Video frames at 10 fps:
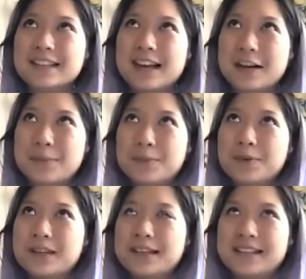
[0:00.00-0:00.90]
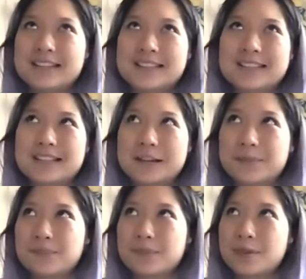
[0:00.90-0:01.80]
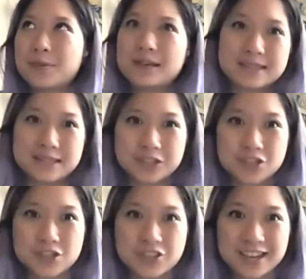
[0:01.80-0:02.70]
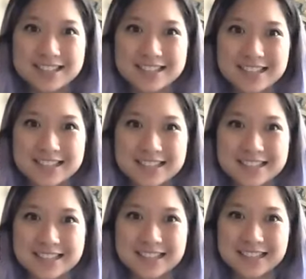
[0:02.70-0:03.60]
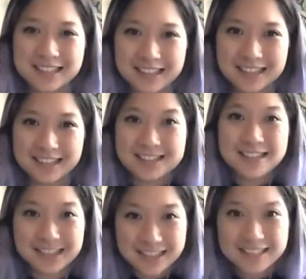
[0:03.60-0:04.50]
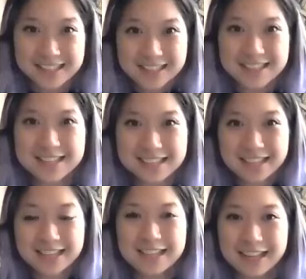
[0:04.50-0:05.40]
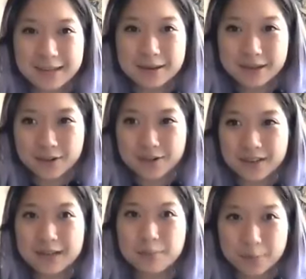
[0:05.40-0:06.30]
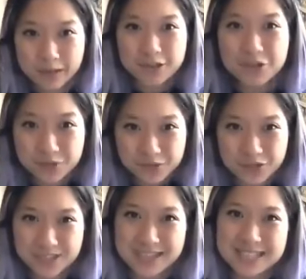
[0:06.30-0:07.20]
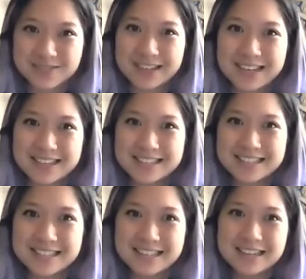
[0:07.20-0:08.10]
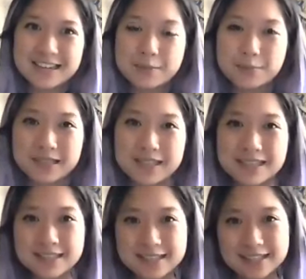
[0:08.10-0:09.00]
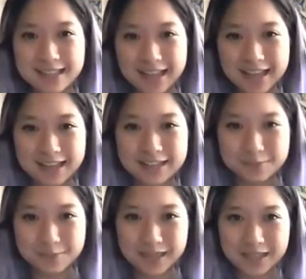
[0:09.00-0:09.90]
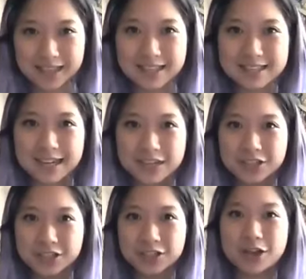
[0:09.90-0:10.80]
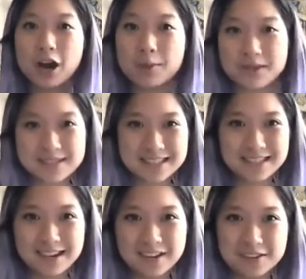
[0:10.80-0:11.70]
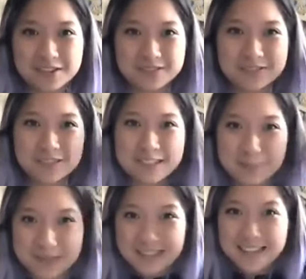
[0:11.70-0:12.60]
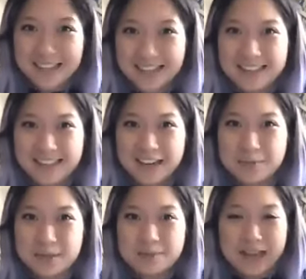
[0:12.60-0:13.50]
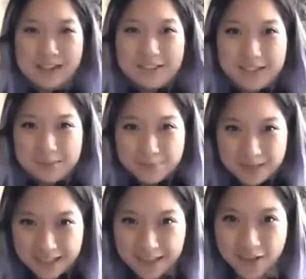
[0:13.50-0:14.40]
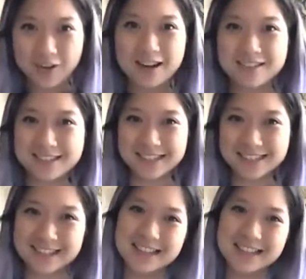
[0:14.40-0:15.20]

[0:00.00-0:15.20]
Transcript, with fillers: um, when it's um, when it's under stress is is the thing that's going to stay and create perpetual stress whereas peace and meaning is actually the opposite of being in there, but actually being grounded.